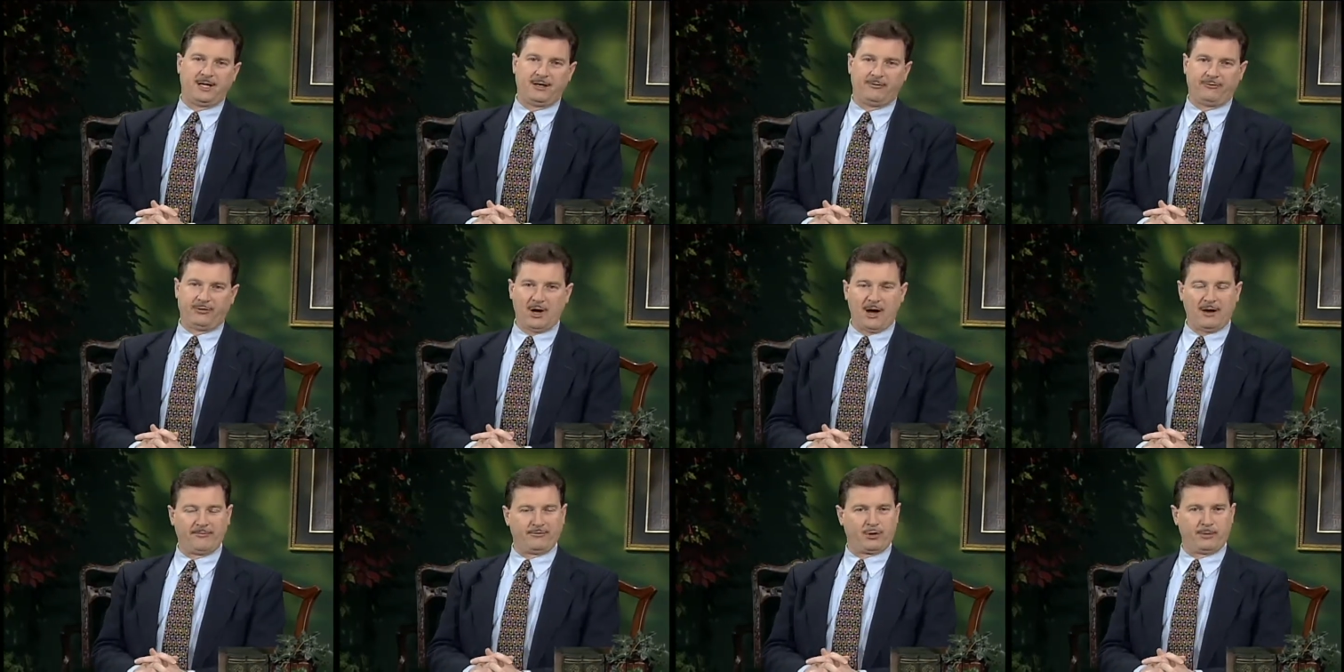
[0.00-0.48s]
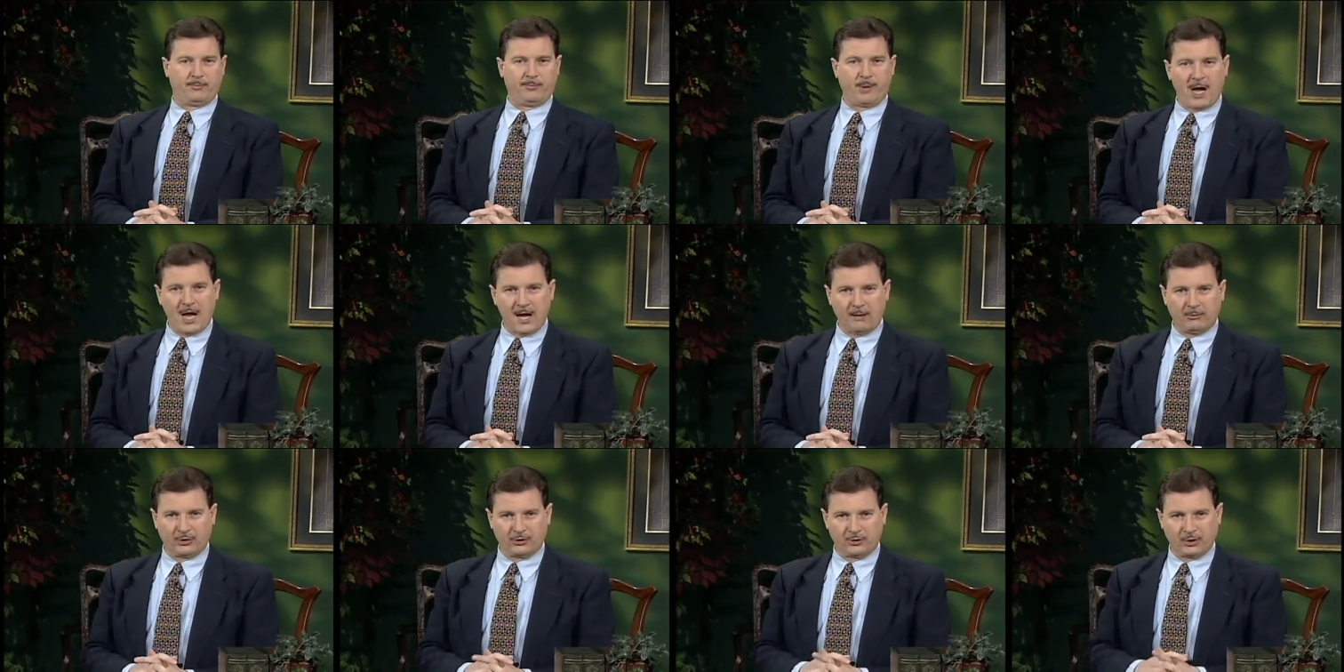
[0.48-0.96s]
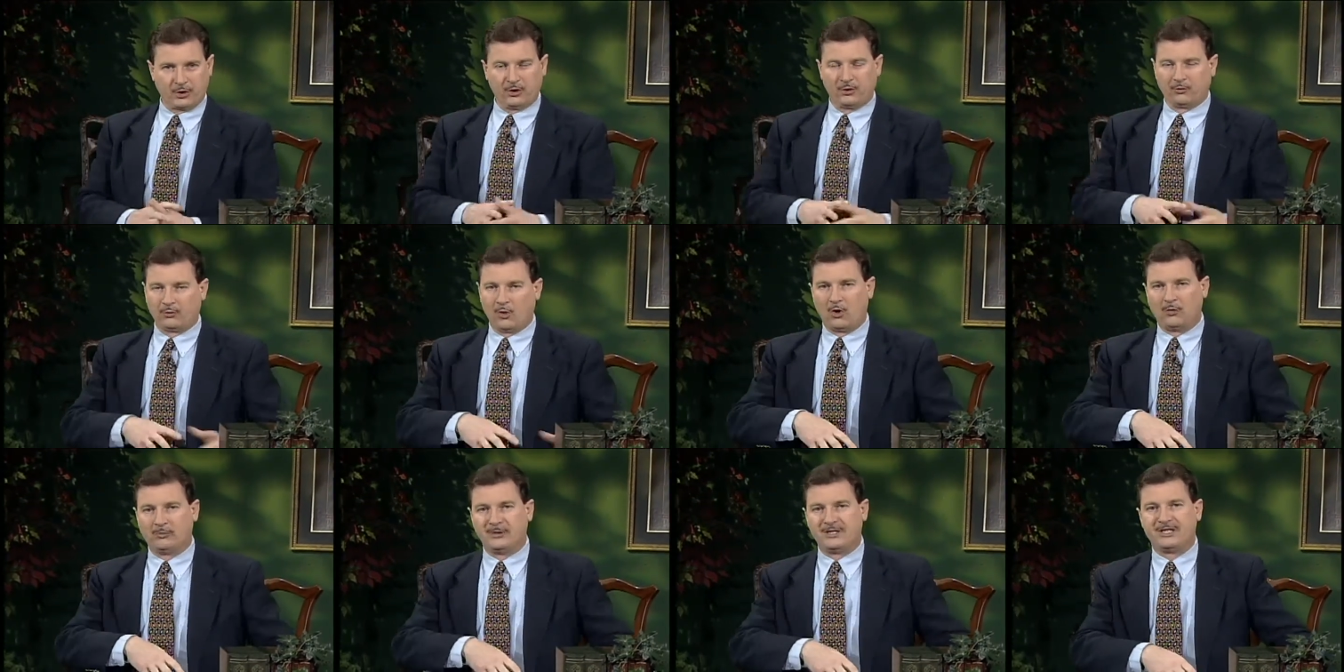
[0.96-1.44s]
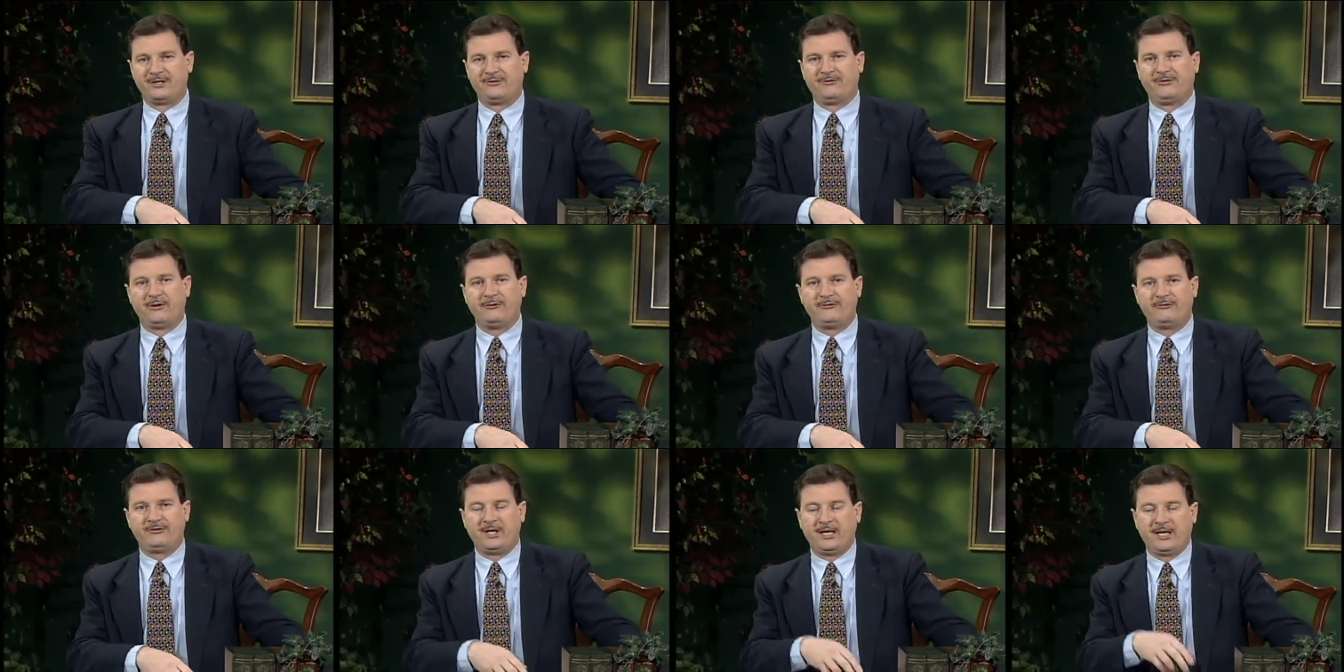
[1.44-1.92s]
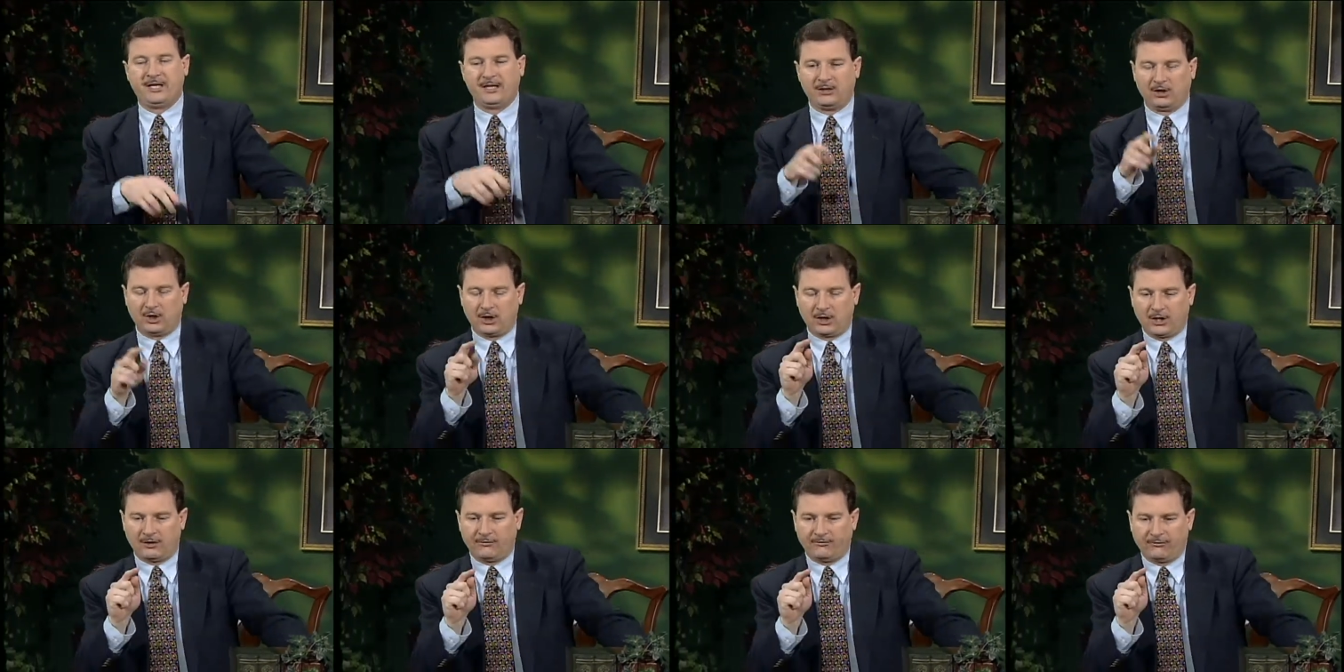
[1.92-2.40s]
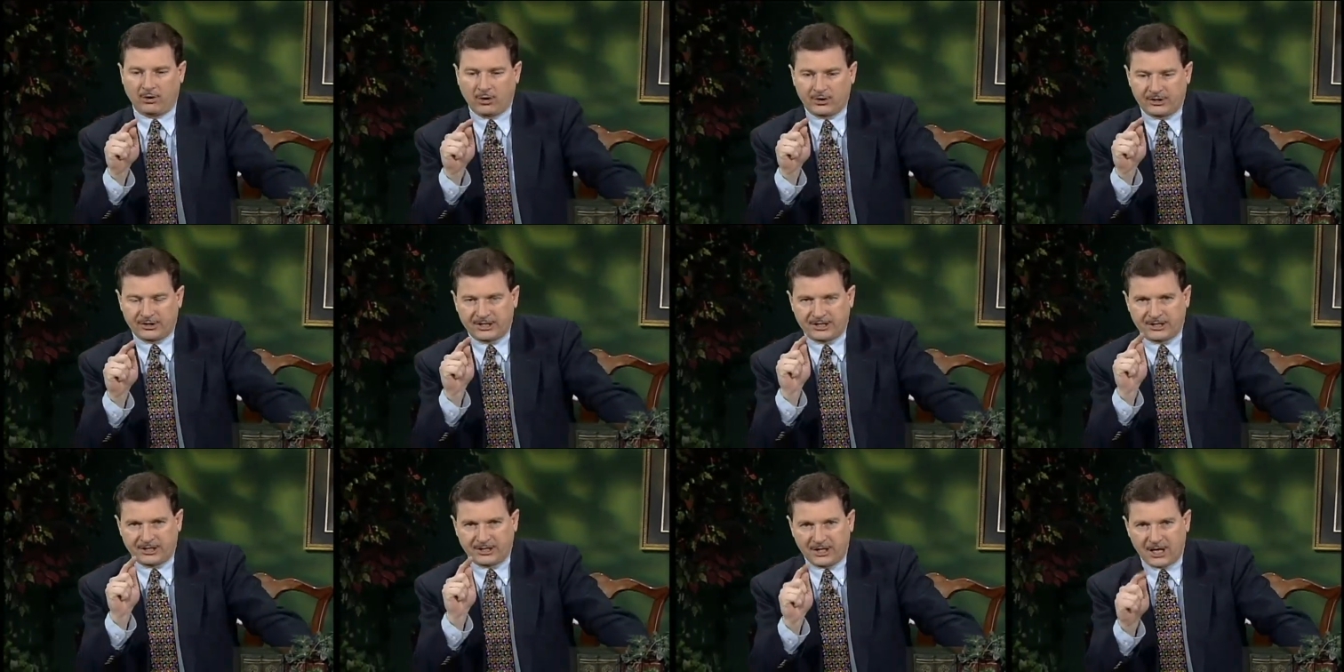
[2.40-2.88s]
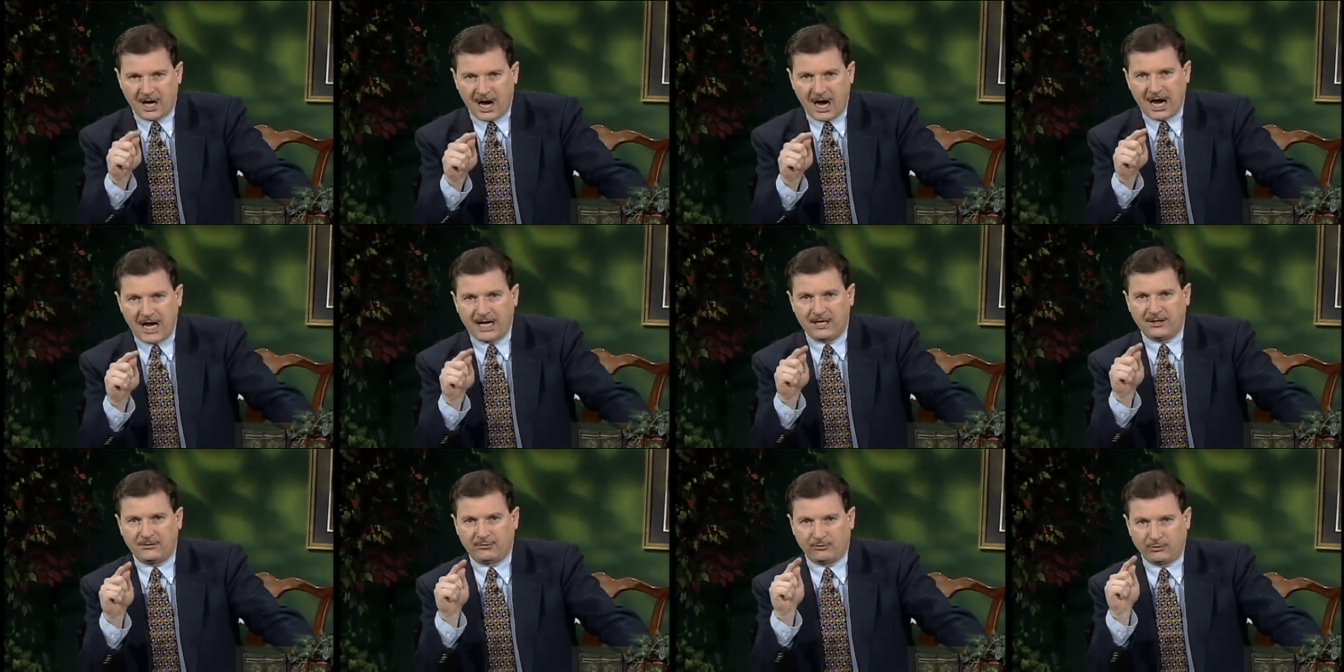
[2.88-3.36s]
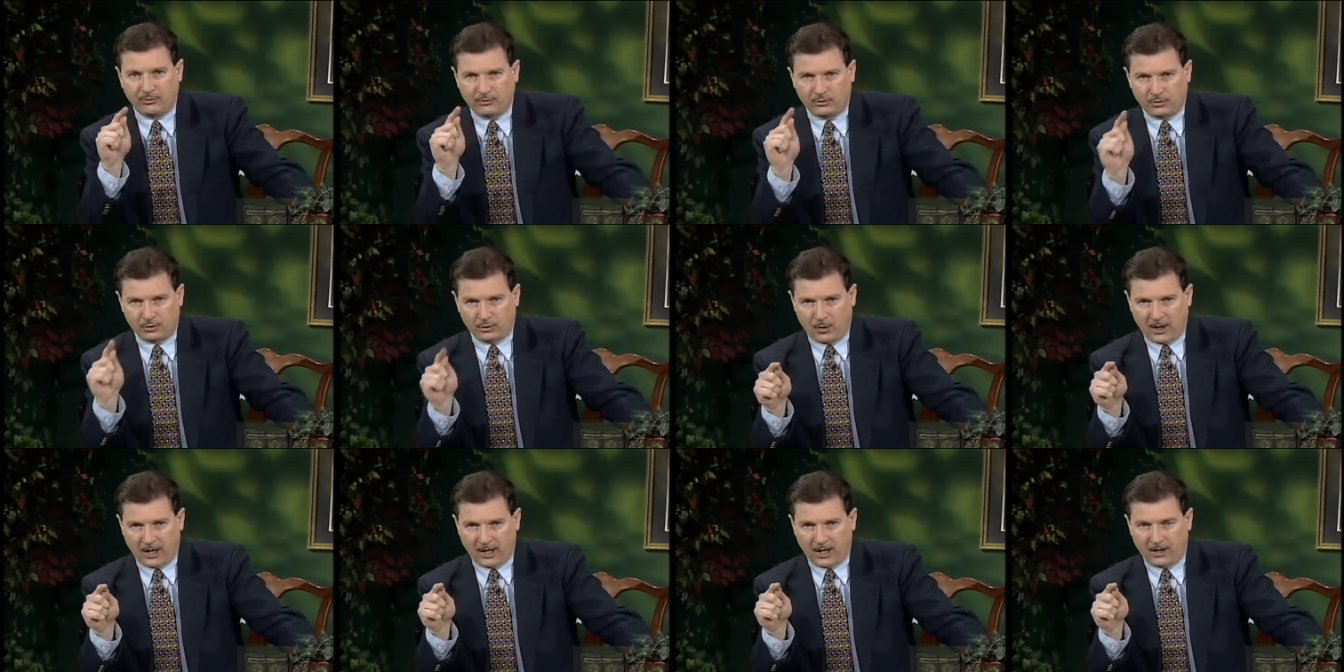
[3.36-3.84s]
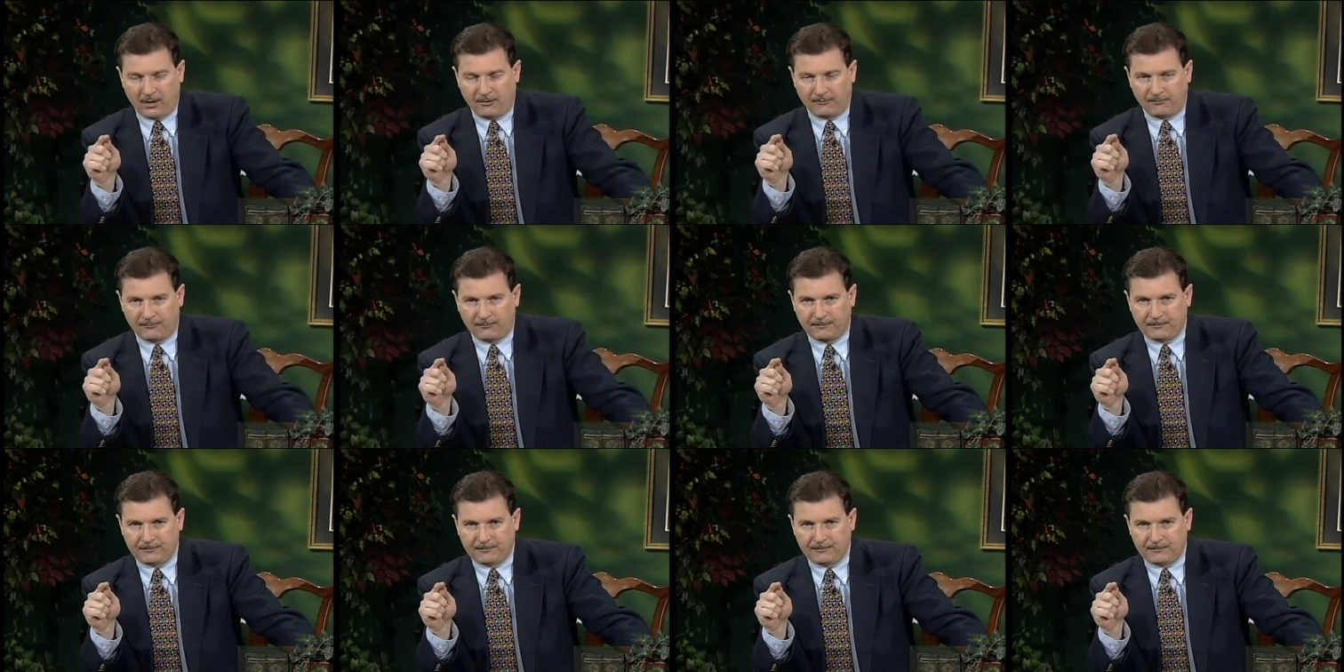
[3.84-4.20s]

If you have your Bible, turn to Romans 15 and look at verses 9 through 12.